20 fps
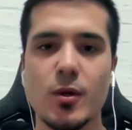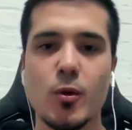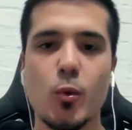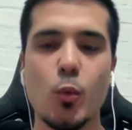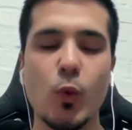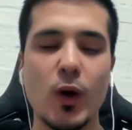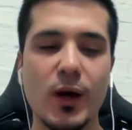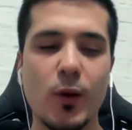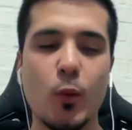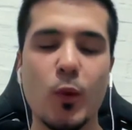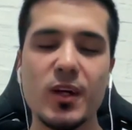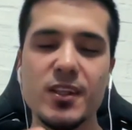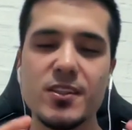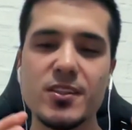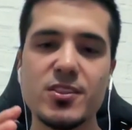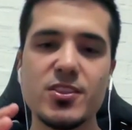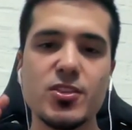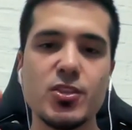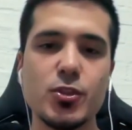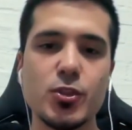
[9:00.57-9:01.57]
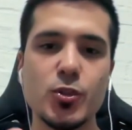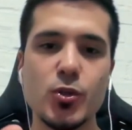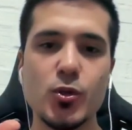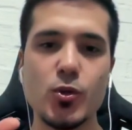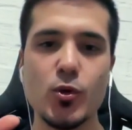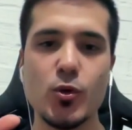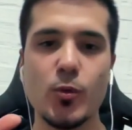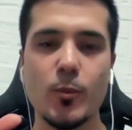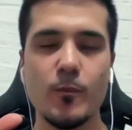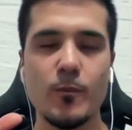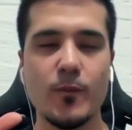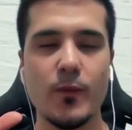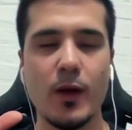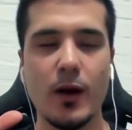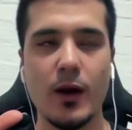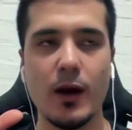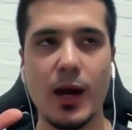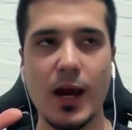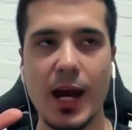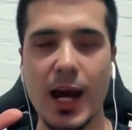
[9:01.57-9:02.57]
once you
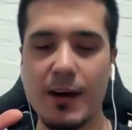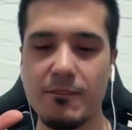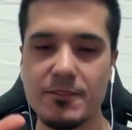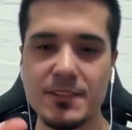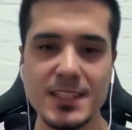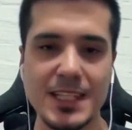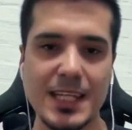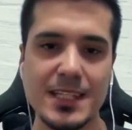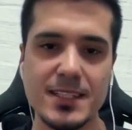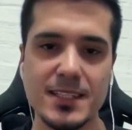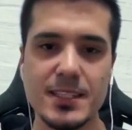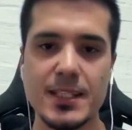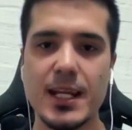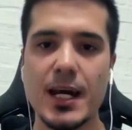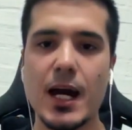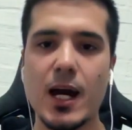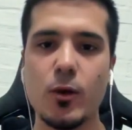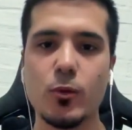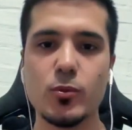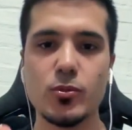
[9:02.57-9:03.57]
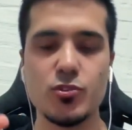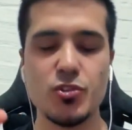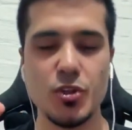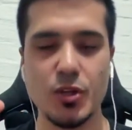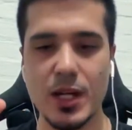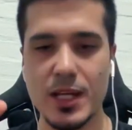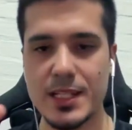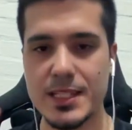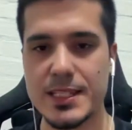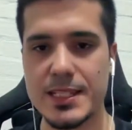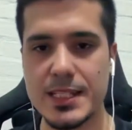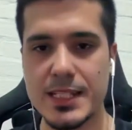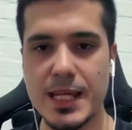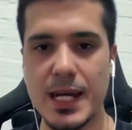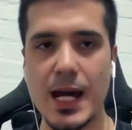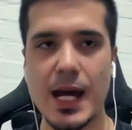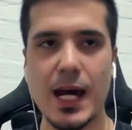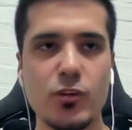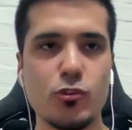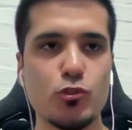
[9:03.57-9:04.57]
have tested out your idea,